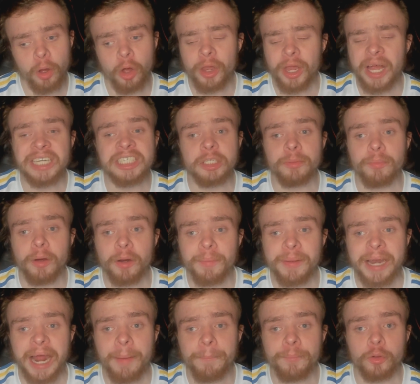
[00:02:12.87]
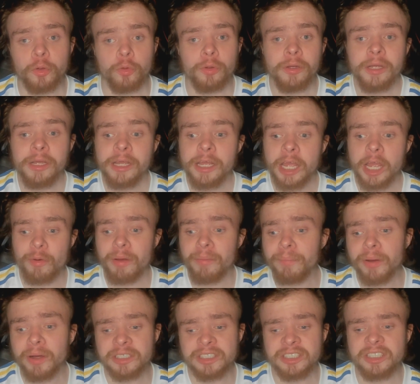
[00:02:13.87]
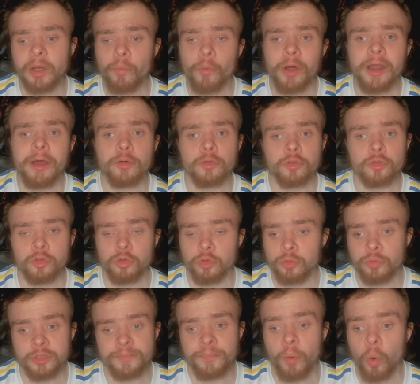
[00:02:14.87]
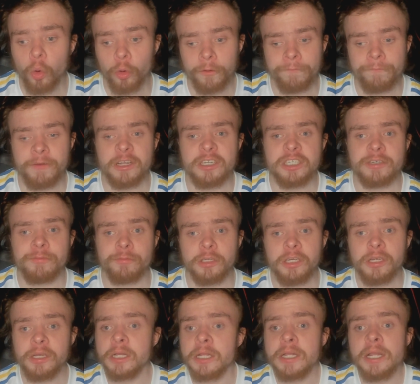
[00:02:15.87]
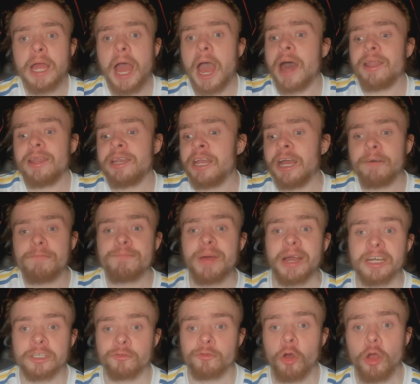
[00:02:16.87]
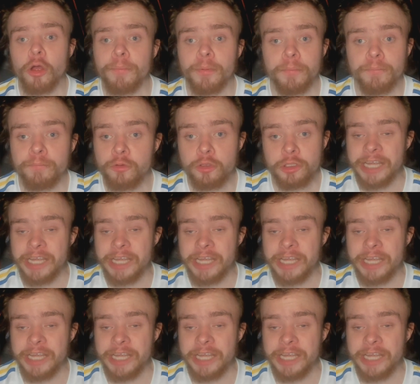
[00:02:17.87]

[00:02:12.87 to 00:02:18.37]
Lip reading: Actually, it might have been Ampadu. He went past someone else who was poor defensively, and then you have Max Vober